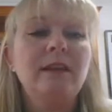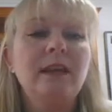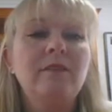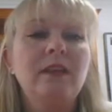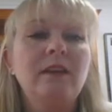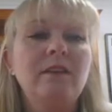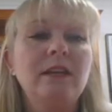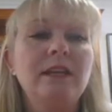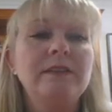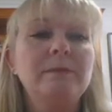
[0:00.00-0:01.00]
and there
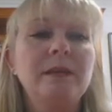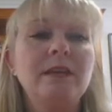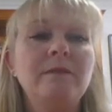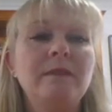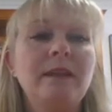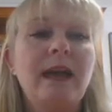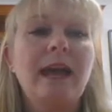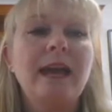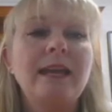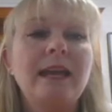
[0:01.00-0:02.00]
it gives me
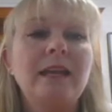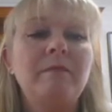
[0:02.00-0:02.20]
A and